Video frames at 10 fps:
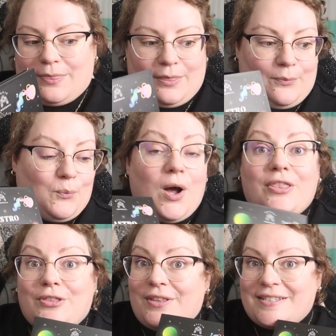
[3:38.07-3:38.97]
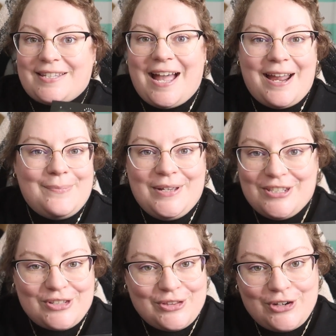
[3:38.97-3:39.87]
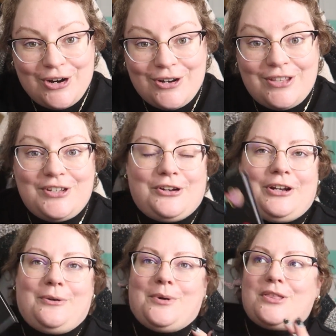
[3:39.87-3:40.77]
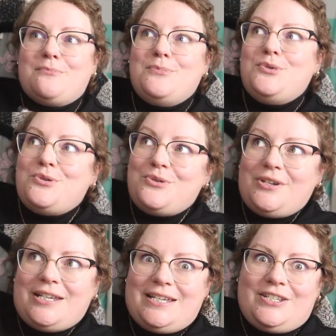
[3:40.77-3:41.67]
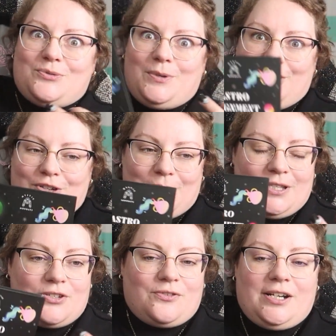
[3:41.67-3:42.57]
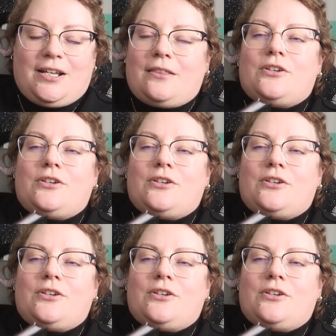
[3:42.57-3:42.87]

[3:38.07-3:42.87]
what the sign means on the card that you're getting, where the moon is when you're doing this reading.